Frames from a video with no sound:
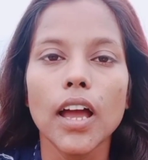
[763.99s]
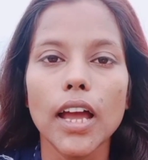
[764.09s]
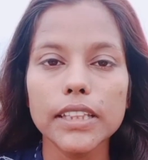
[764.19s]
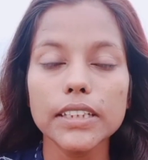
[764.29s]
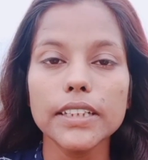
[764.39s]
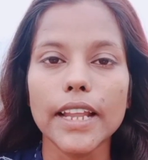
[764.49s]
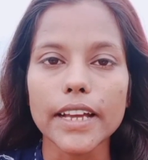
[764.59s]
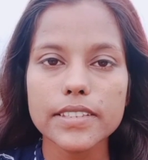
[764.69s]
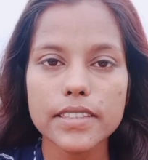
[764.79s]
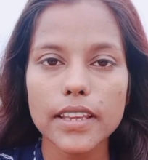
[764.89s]
And the
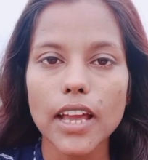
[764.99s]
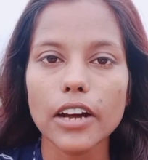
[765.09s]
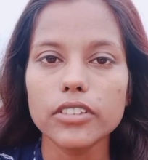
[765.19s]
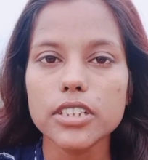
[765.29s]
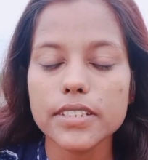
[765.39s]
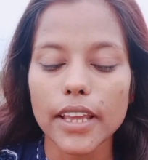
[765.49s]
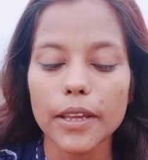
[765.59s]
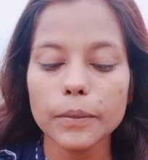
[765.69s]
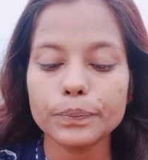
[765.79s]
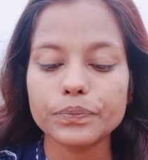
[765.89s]
next thing I would
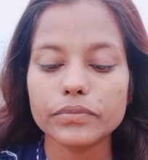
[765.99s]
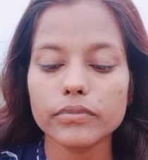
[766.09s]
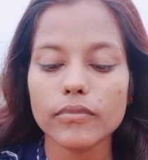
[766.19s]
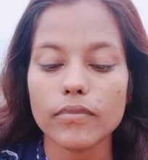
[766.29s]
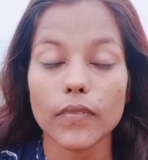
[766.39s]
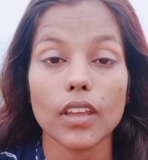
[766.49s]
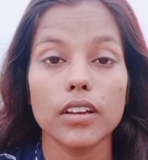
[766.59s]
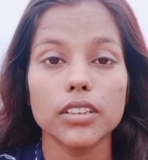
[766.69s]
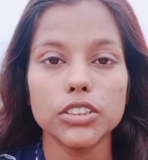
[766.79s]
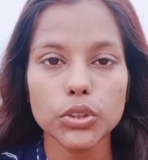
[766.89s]
say,
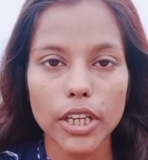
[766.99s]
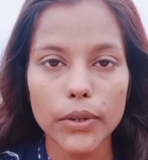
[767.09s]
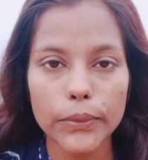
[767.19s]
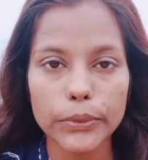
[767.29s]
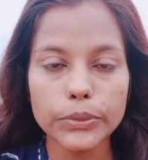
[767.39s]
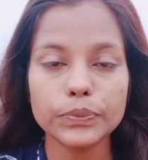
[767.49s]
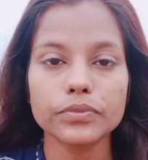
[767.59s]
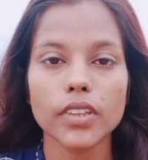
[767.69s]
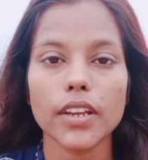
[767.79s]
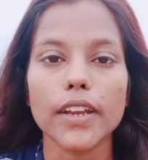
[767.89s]
you can do
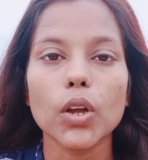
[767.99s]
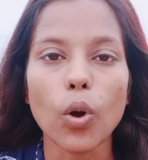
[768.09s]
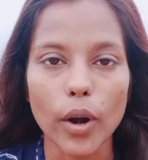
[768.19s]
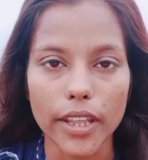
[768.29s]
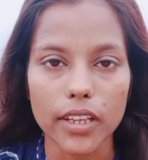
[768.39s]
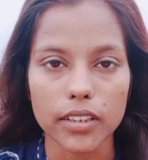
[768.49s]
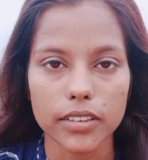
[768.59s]
recording.